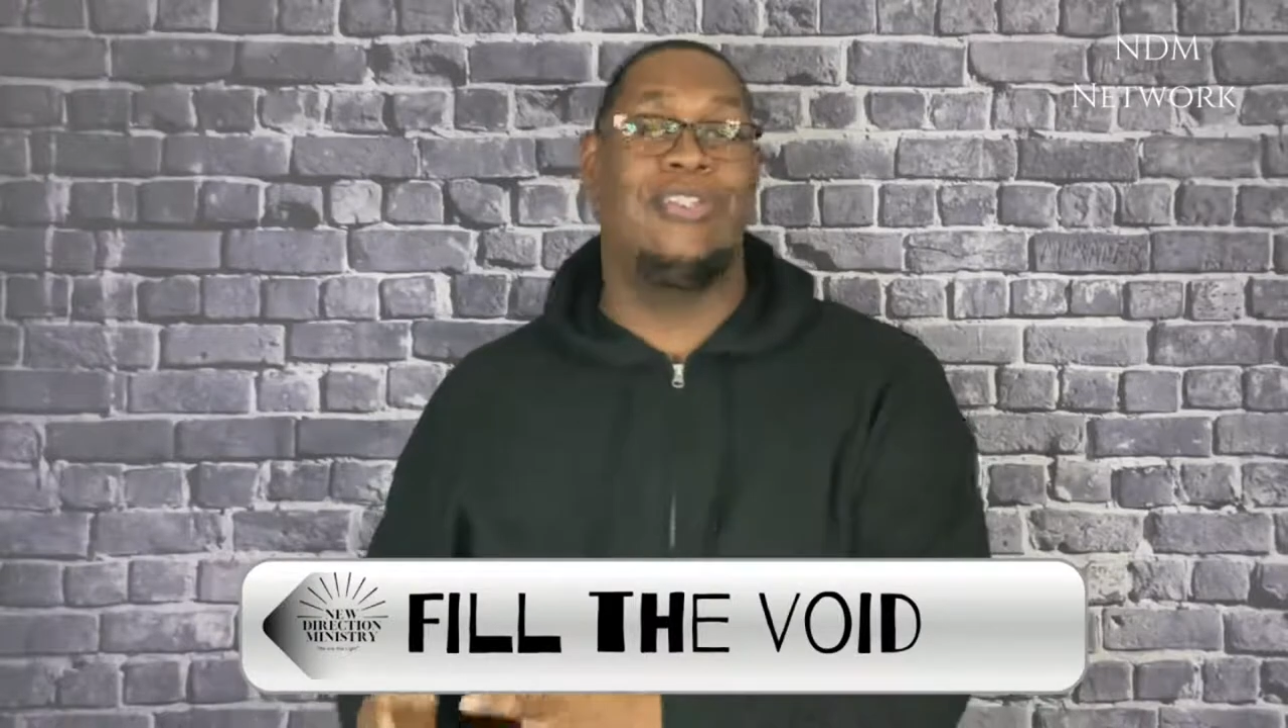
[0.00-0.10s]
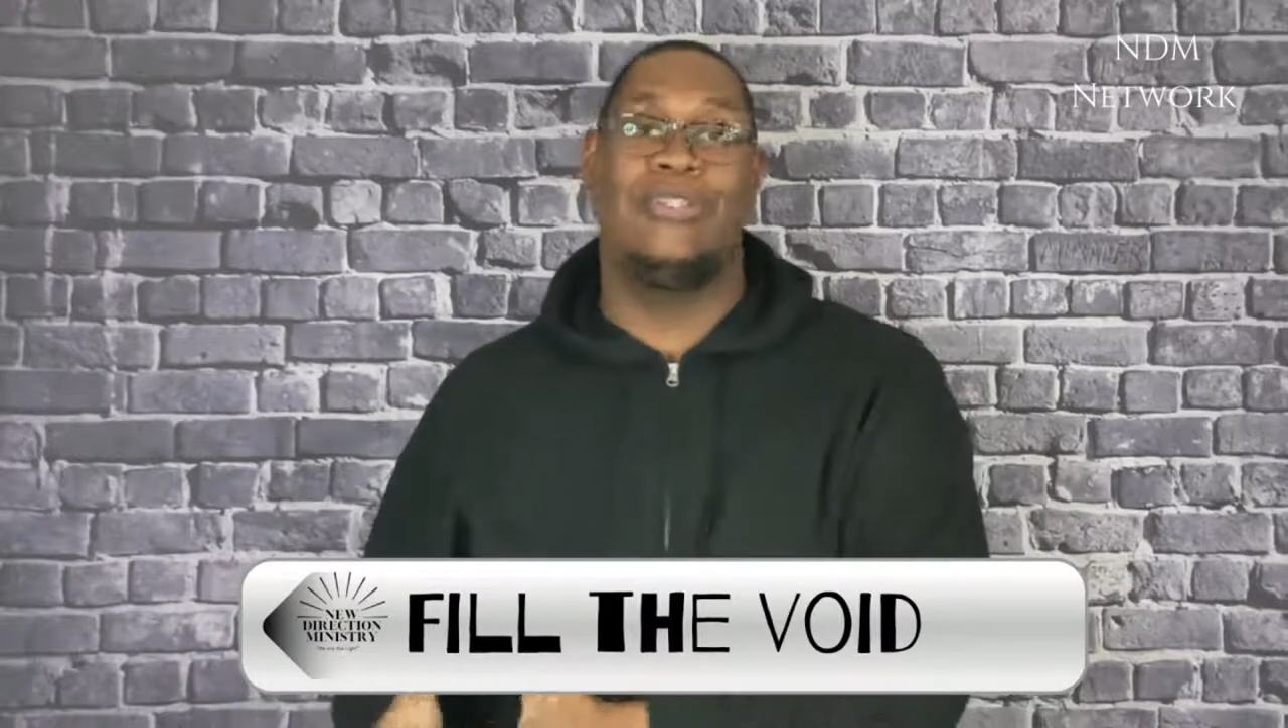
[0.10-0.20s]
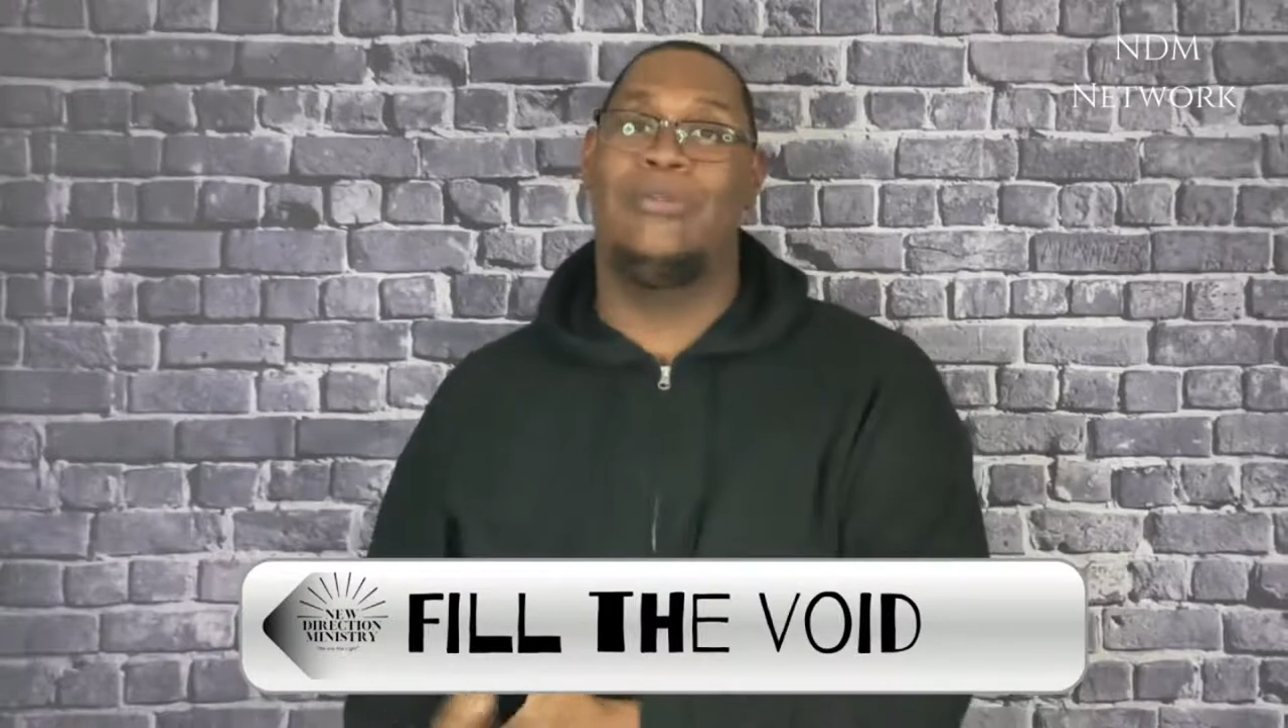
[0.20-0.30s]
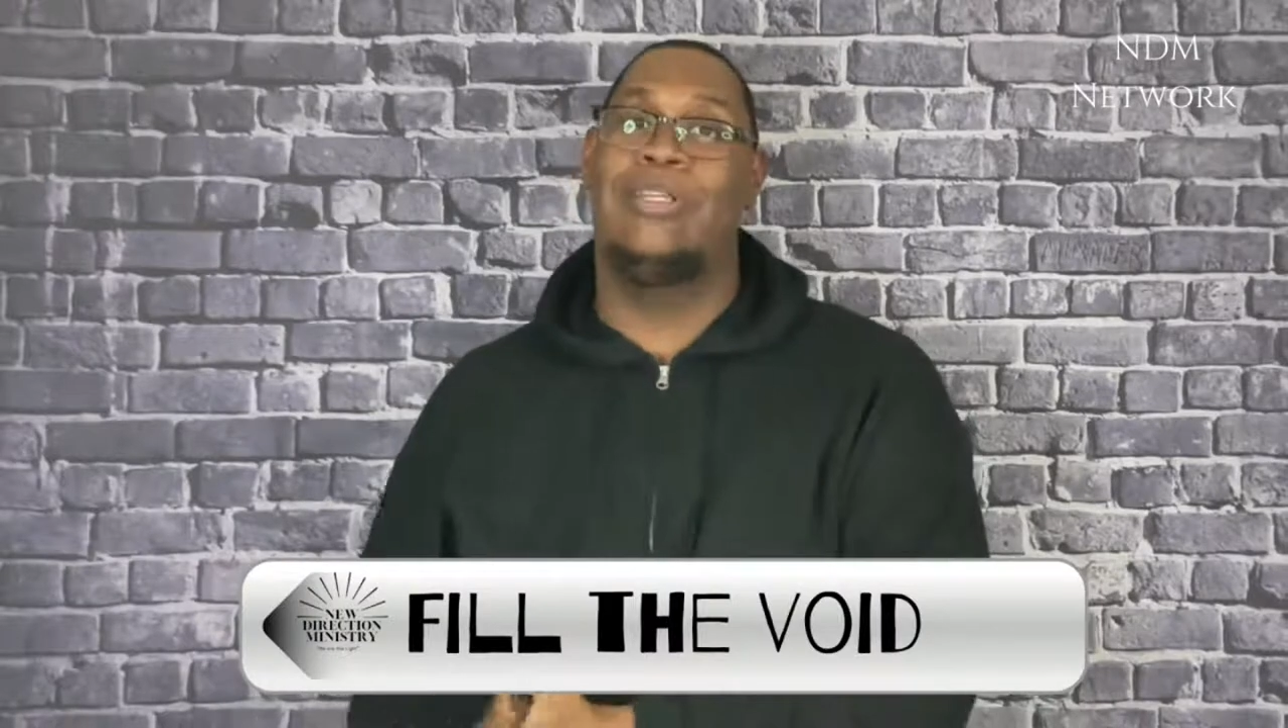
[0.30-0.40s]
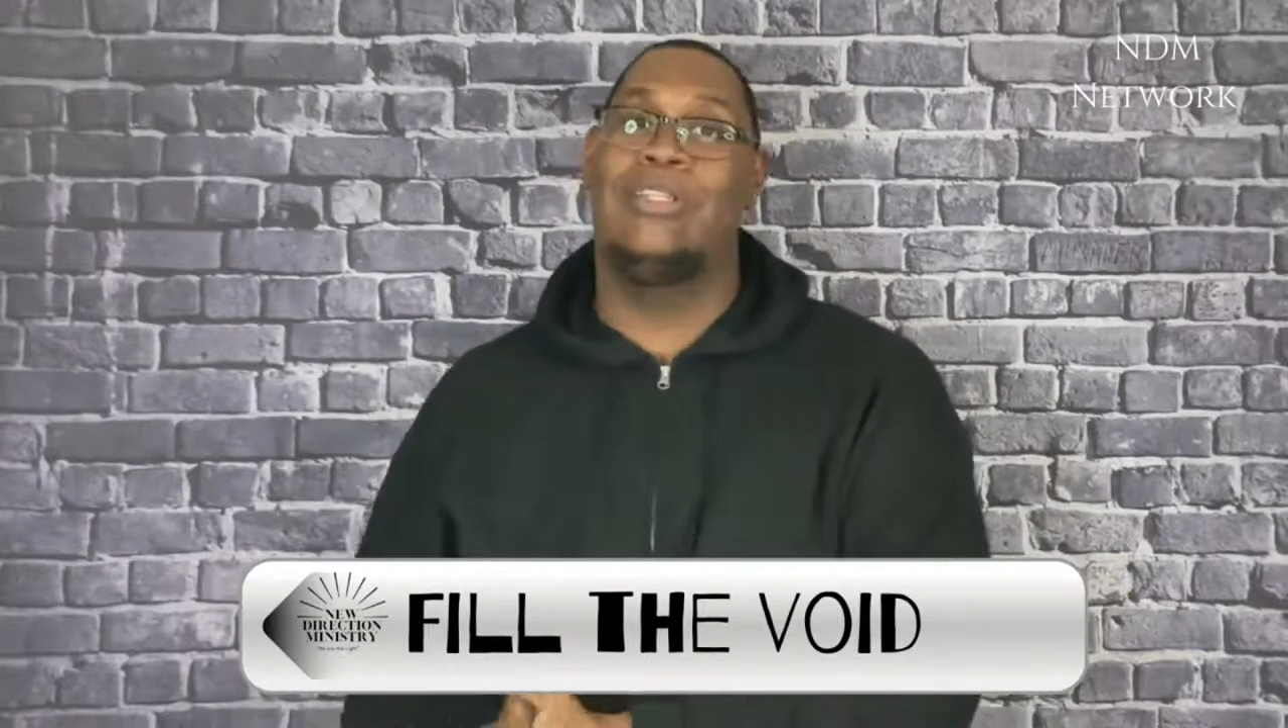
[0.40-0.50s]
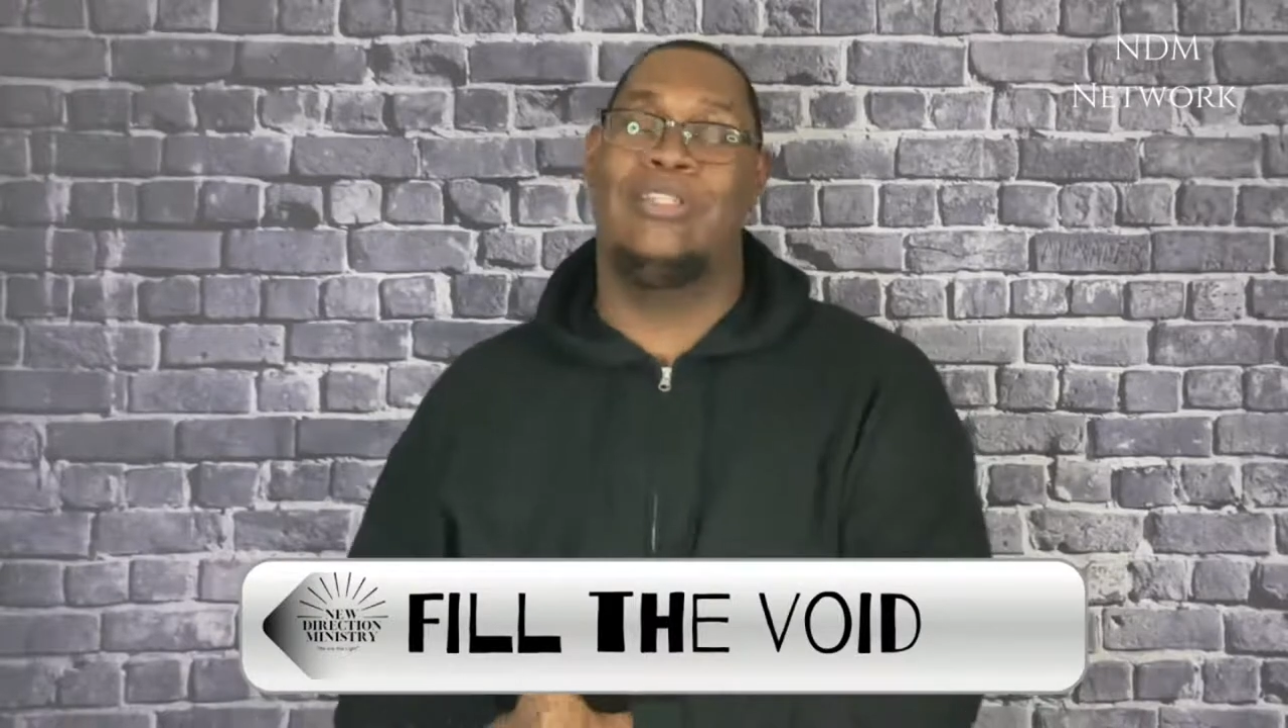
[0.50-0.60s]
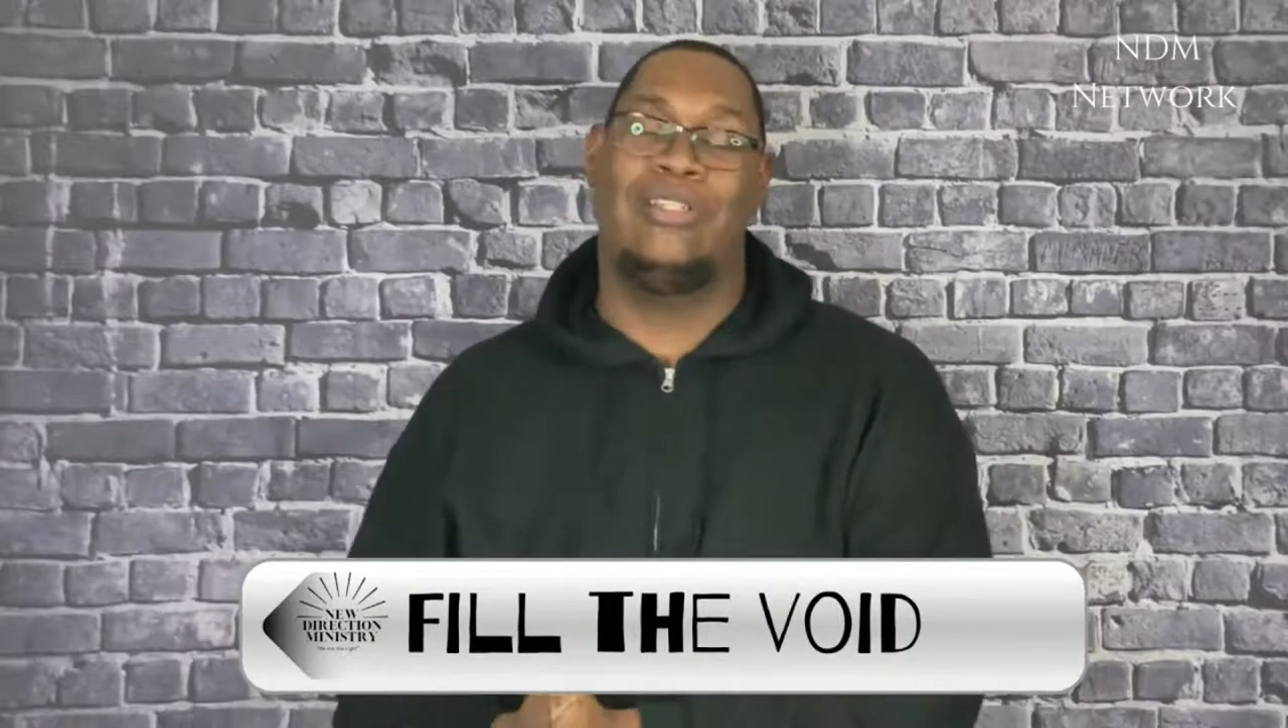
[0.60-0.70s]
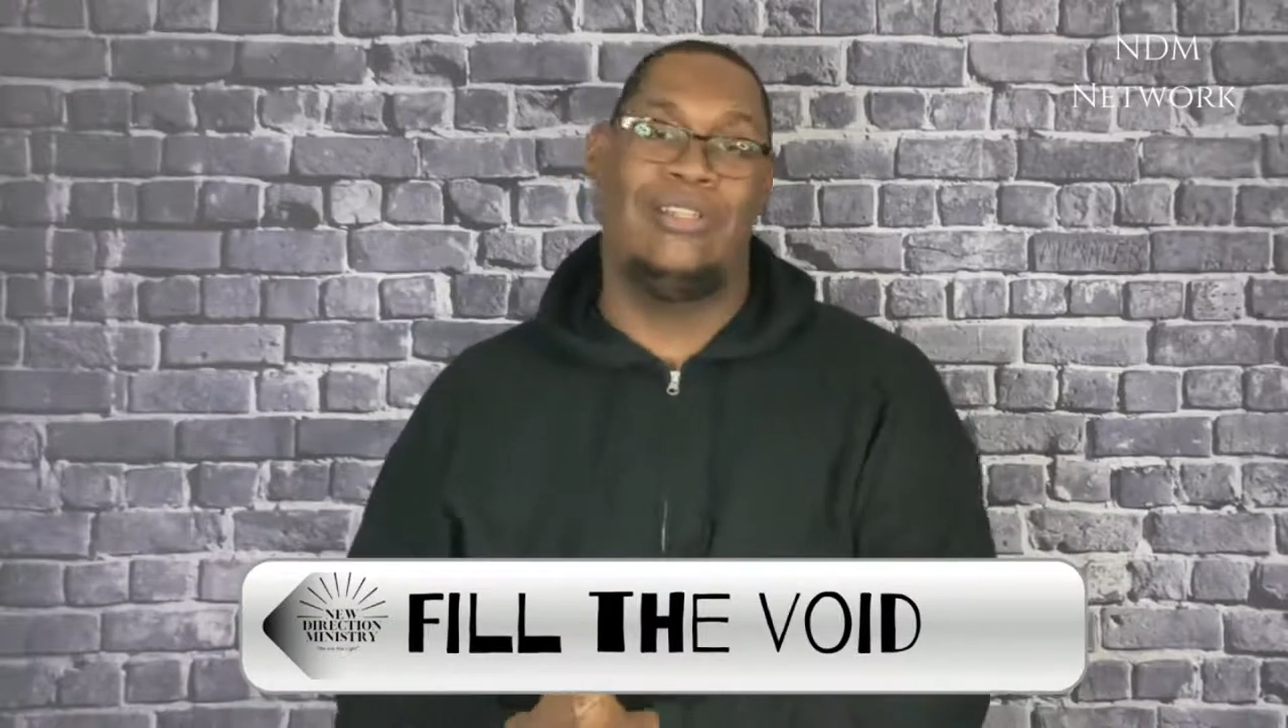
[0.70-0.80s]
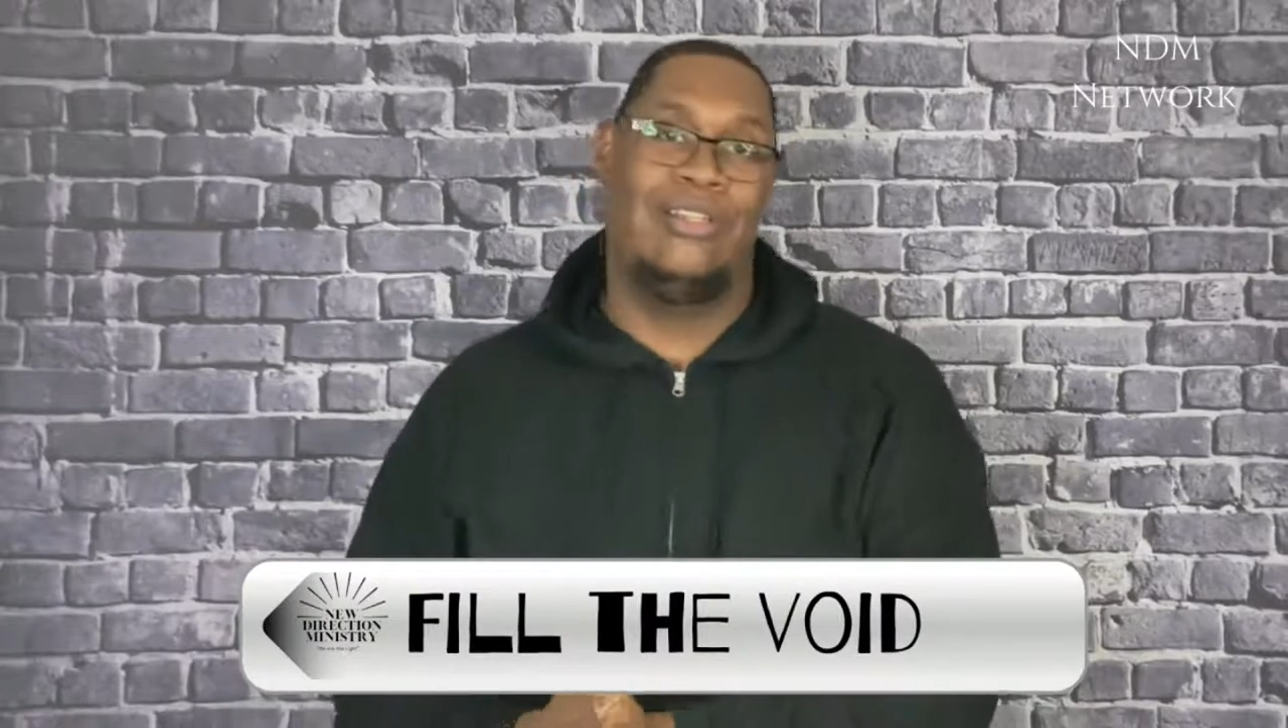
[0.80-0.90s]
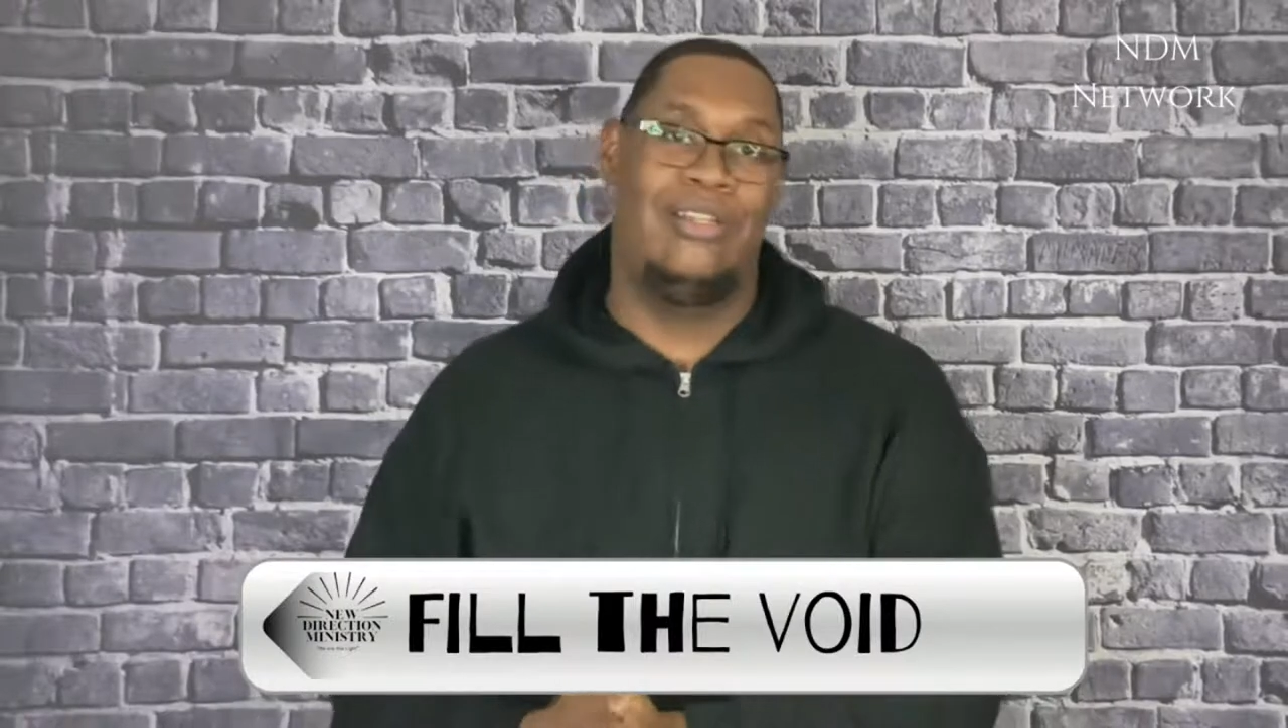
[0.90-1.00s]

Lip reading: situation.